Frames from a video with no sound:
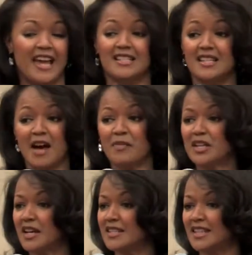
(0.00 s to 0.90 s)
It's not
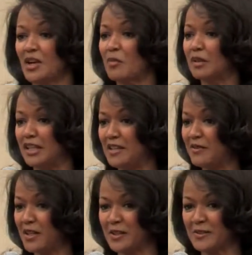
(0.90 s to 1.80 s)
because they don't
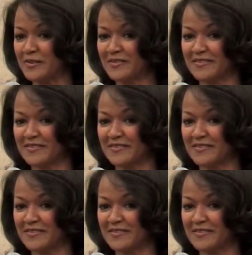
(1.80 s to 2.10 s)
believe you.